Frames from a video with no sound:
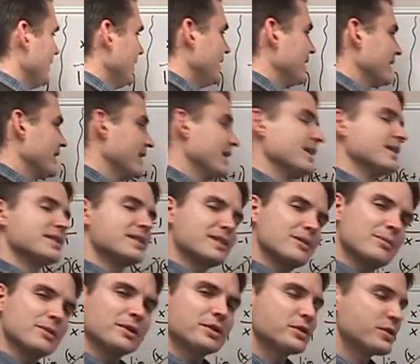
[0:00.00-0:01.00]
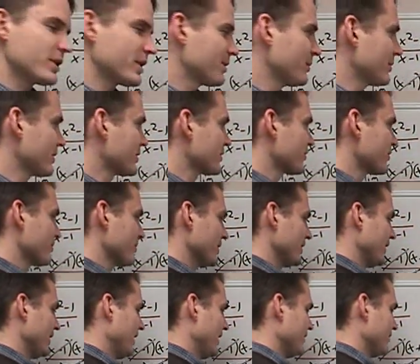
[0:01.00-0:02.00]
And again, a similar trick works from the
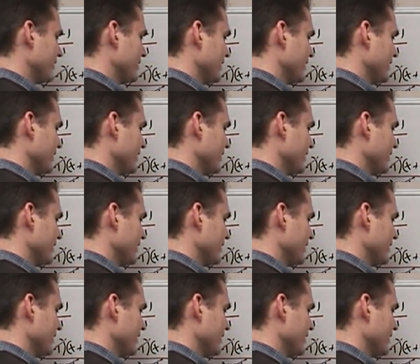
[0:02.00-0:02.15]
left.